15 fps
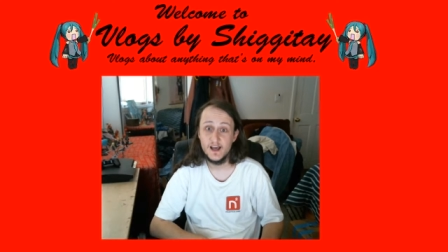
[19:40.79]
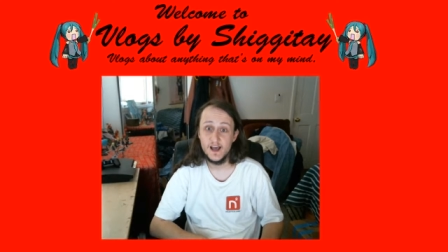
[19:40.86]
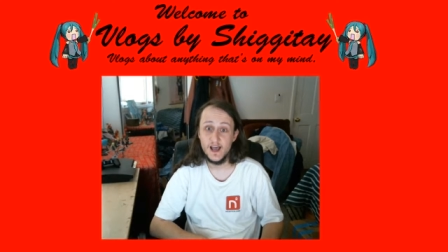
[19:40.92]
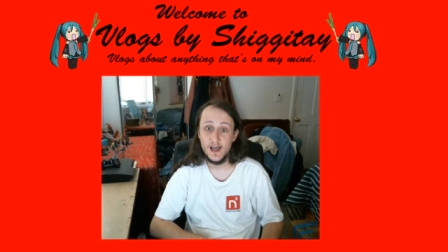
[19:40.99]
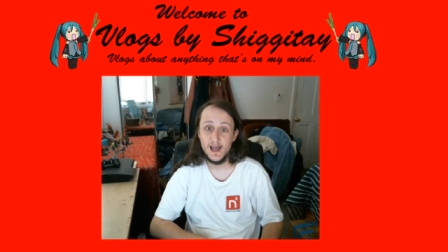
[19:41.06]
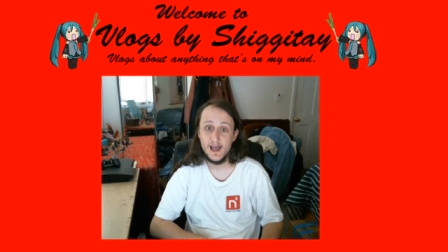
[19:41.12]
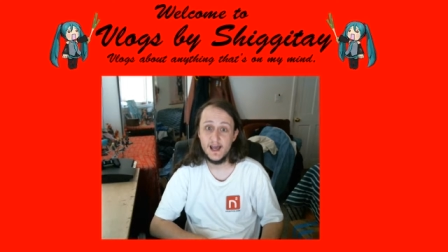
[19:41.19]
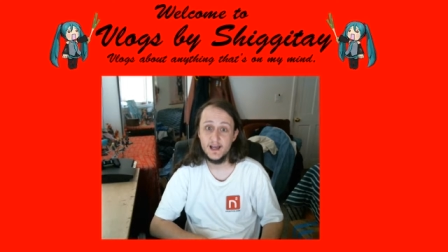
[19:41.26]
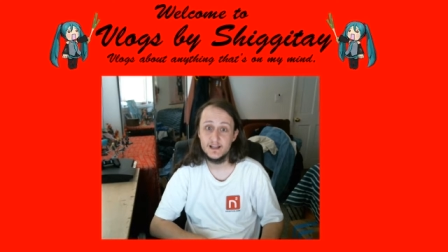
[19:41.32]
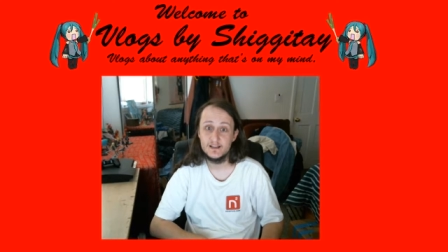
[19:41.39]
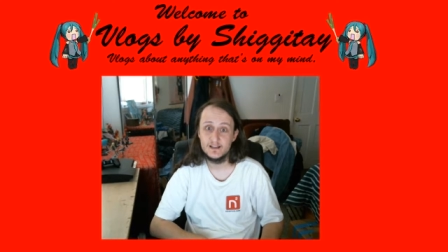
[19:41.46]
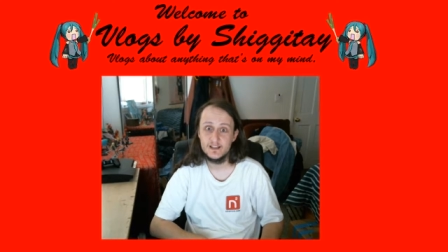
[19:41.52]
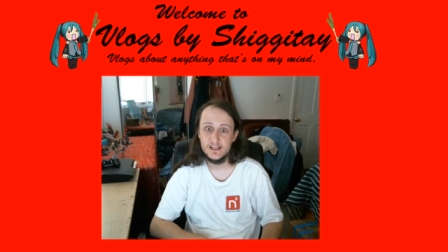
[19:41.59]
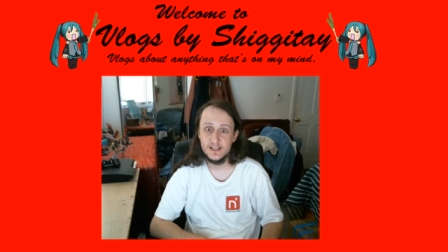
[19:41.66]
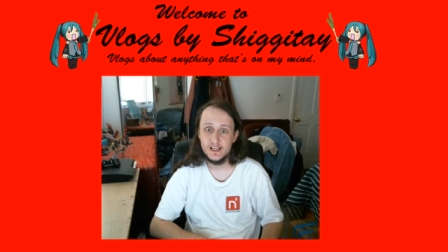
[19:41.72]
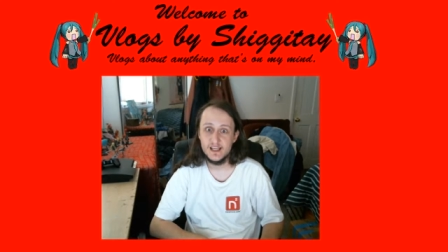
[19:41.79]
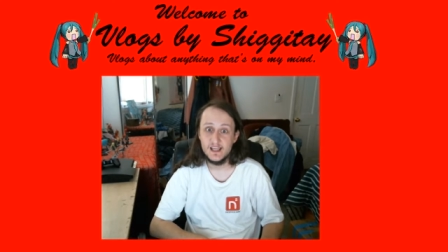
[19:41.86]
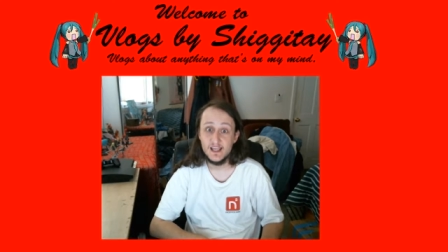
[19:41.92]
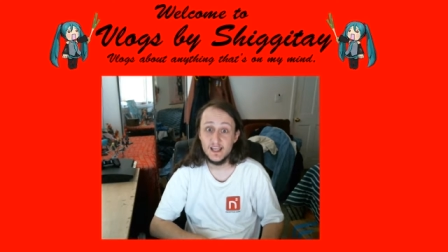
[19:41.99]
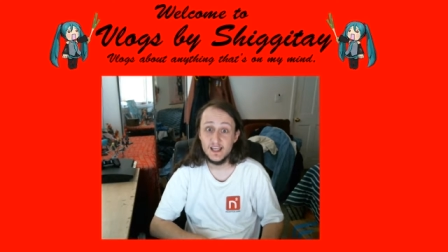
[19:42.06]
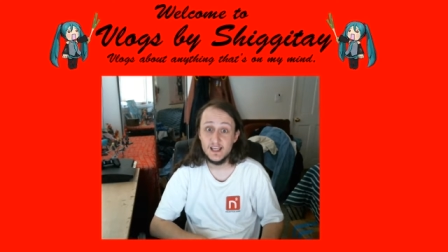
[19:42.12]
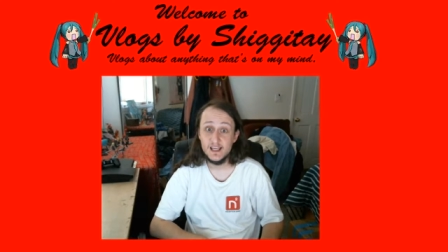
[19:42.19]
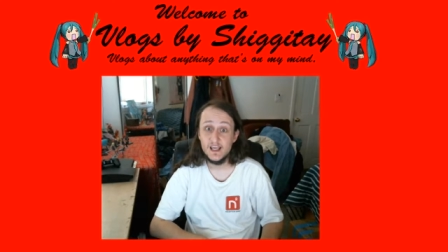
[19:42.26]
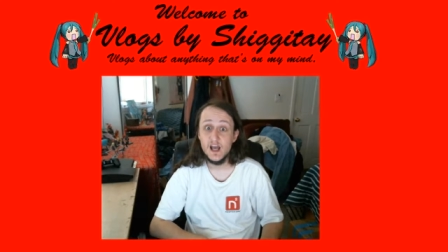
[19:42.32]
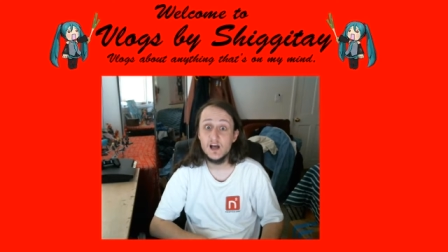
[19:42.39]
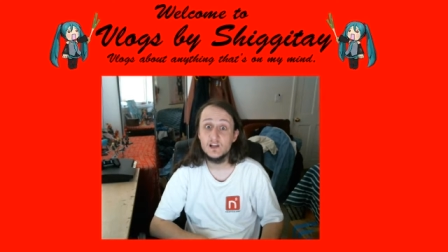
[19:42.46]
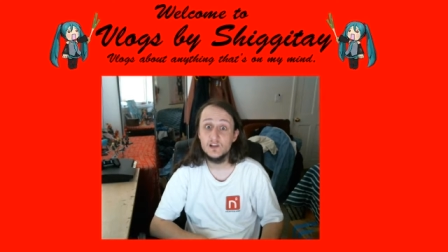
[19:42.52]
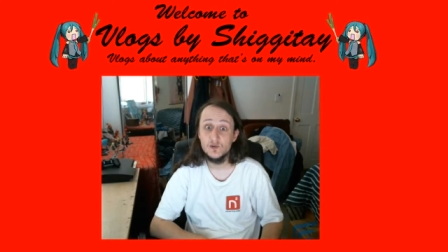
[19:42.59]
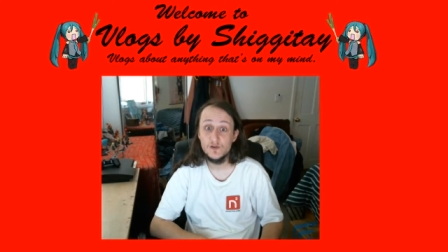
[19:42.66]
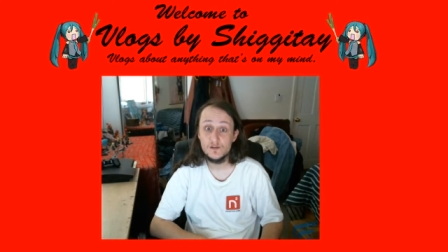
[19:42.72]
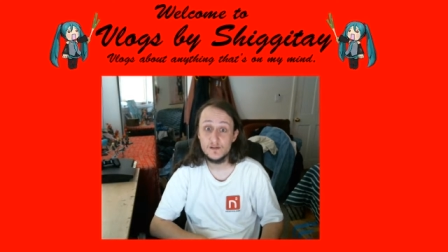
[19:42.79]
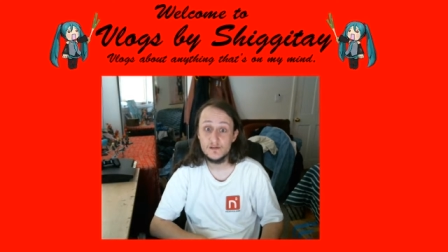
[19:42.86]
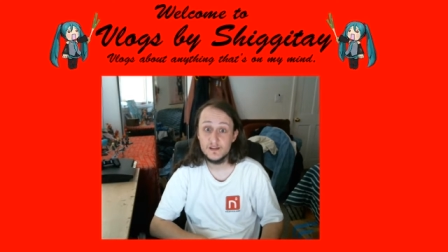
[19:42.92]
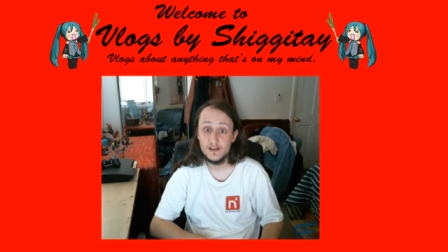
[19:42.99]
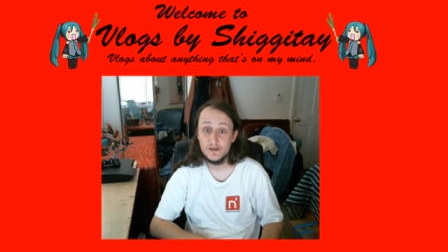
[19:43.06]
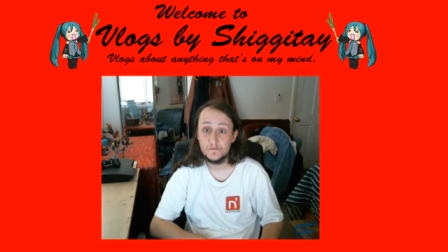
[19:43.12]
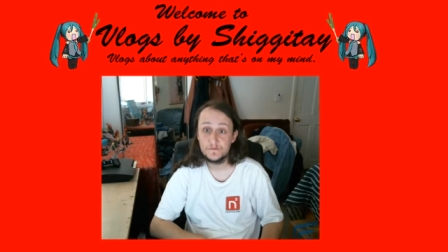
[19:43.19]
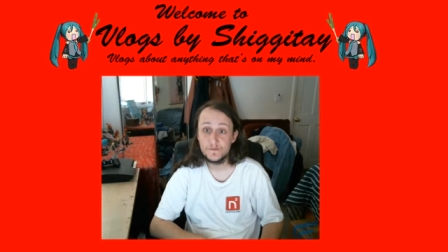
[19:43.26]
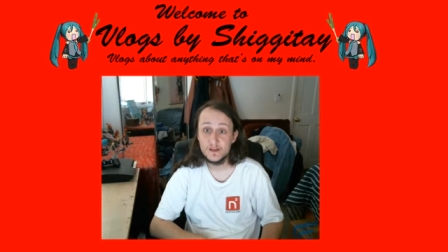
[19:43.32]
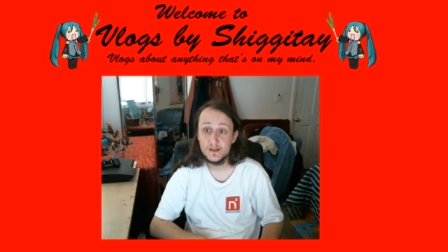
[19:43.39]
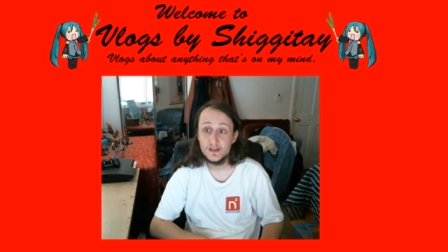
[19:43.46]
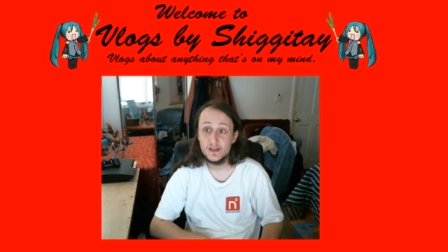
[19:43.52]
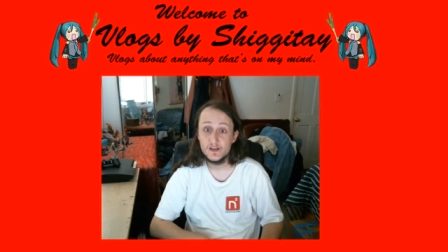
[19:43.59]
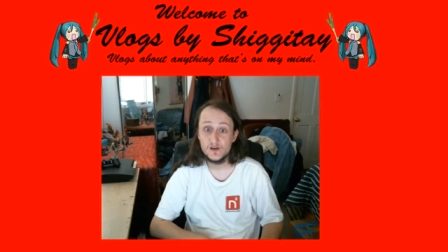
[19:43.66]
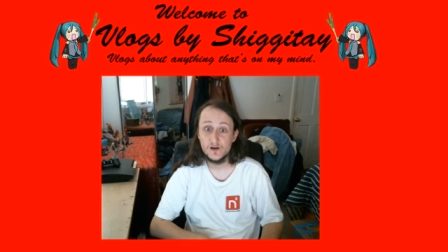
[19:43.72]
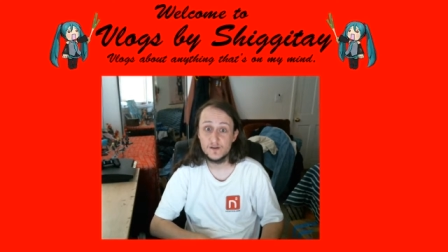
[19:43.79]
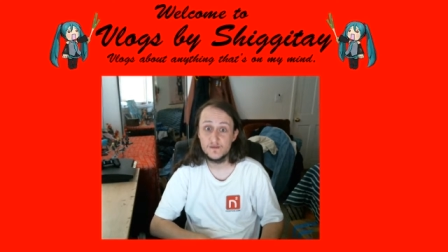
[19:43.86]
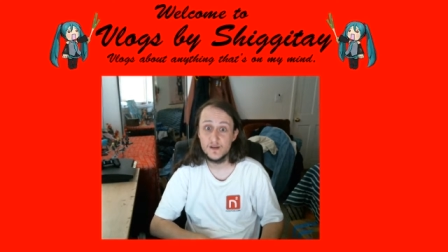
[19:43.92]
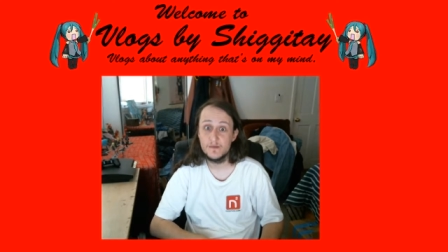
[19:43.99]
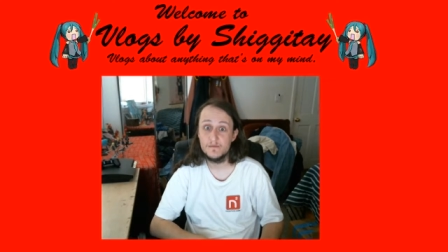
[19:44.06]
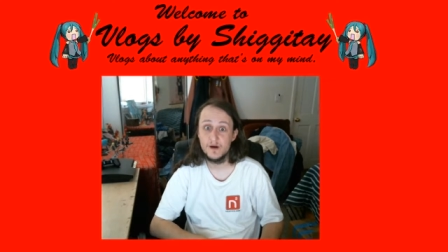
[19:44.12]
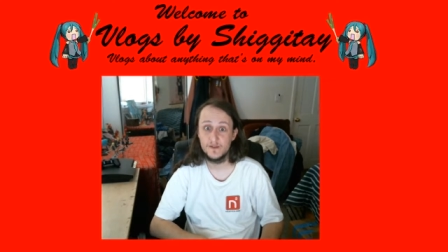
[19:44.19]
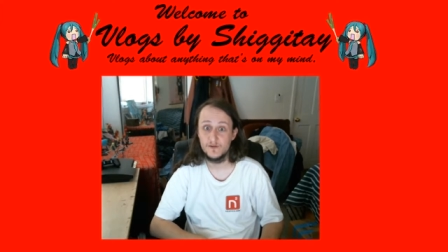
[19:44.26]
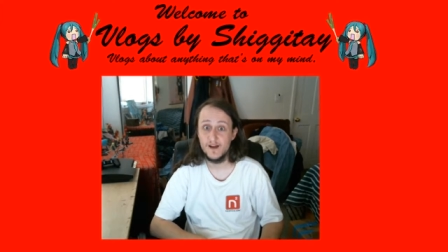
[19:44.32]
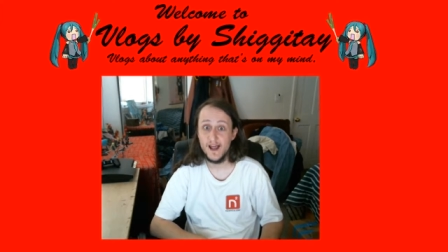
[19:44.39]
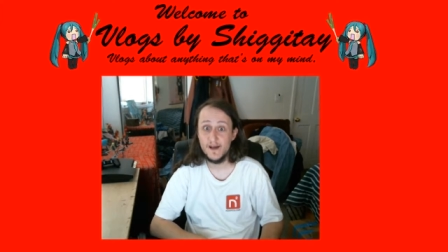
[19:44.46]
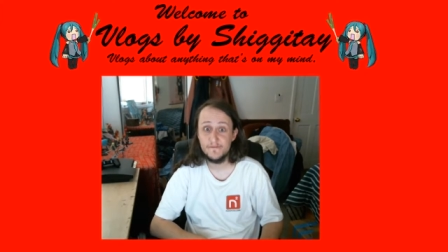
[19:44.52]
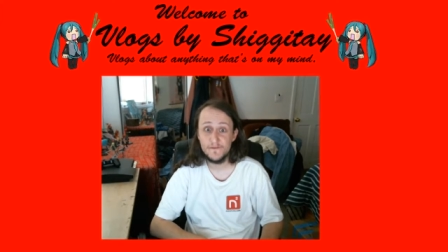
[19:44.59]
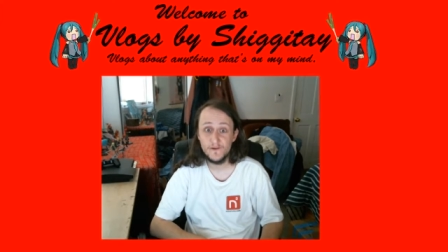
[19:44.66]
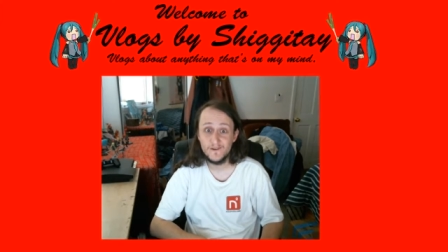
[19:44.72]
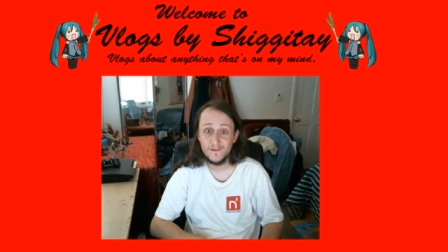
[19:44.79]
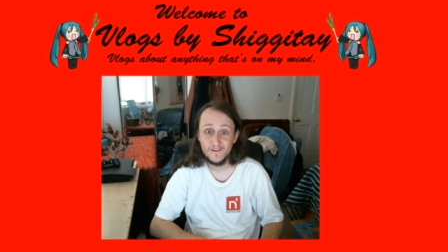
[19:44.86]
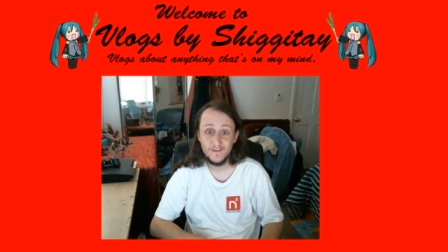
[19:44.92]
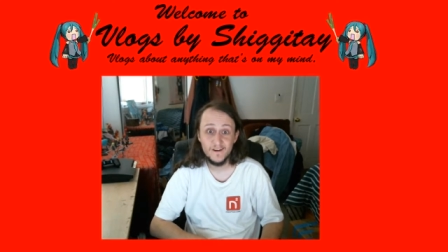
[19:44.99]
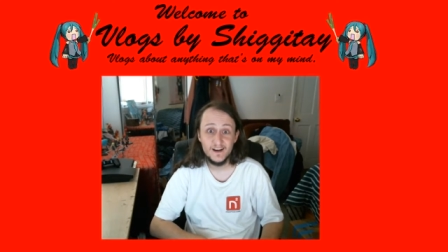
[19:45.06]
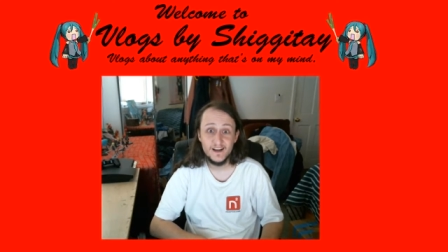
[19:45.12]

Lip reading: And he loses it. He calls me a mother effer.